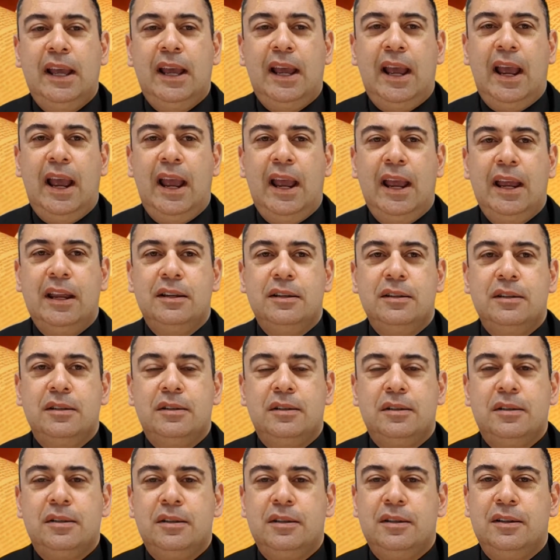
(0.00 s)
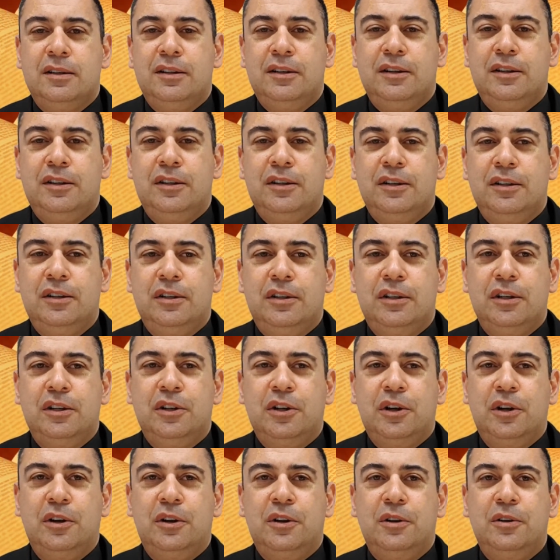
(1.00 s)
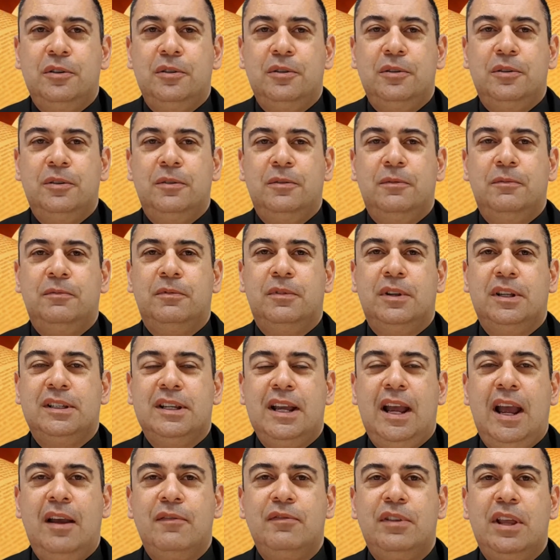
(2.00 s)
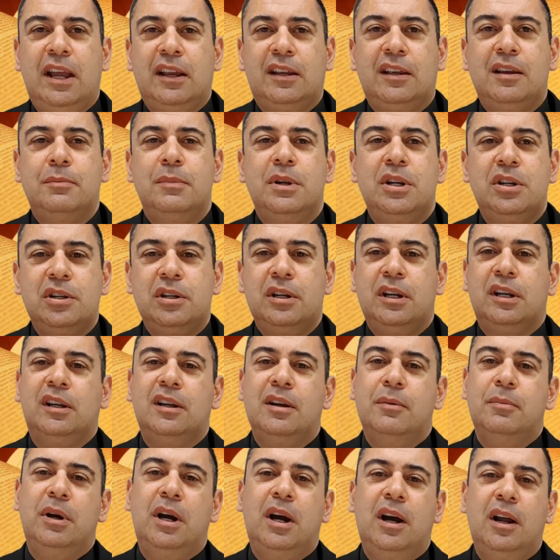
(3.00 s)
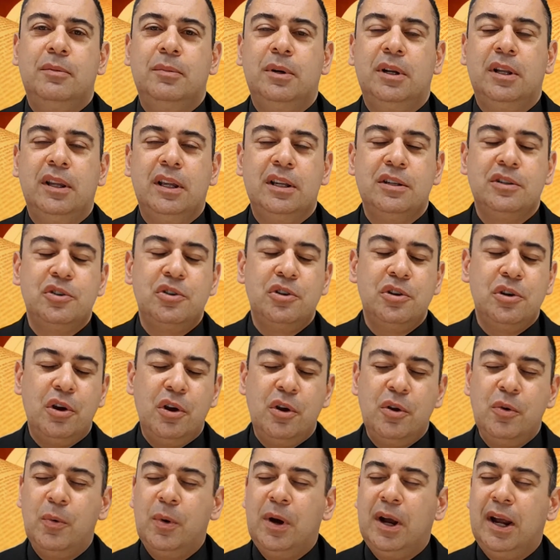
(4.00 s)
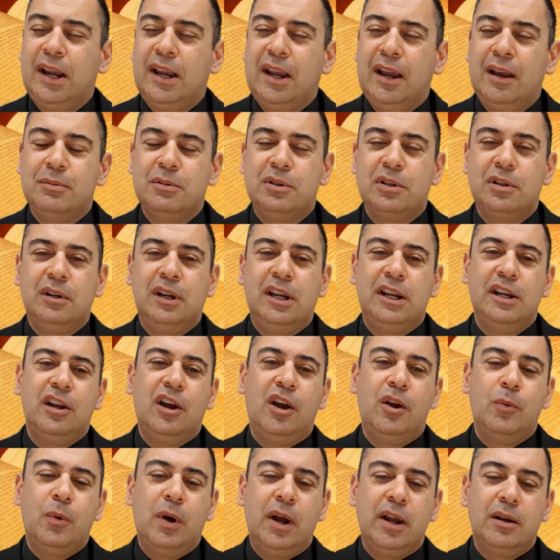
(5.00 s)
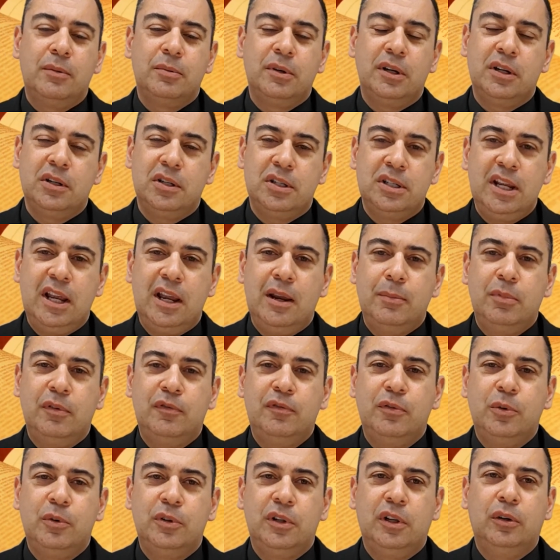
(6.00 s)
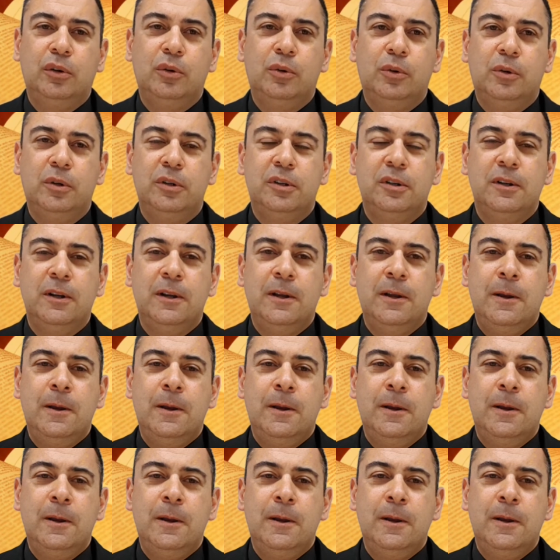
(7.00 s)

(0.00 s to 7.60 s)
And you know, to have that commission and commandment, there's no way, absolutely no way, I'm going to stand before the Lord